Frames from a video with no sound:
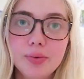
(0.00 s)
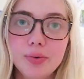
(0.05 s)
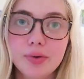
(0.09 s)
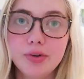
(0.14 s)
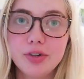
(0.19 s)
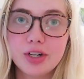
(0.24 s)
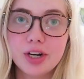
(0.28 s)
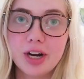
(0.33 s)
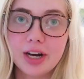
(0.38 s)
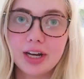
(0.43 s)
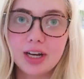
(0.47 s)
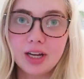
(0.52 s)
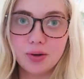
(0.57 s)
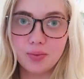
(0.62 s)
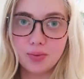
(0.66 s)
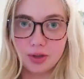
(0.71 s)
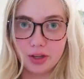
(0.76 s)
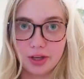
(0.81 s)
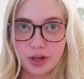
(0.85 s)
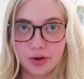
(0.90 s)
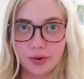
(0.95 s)
won't check in
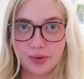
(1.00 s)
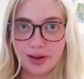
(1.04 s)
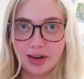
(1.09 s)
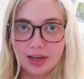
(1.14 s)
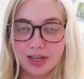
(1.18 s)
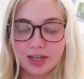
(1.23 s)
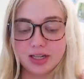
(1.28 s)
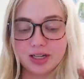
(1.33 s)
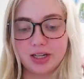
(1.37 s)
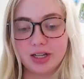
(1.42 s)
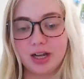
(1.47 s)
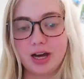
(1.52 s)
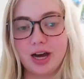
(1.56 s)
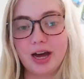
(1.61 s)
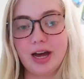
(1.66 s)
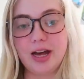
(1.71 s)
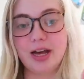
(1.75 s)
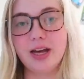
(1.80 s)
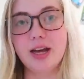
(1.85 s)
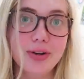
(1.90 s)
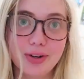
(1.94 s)
with you until
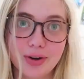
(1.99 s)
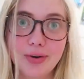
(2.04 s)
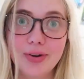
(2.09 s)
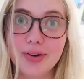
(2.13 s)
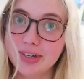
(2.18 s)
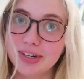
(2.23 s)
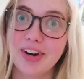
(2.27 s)
I go to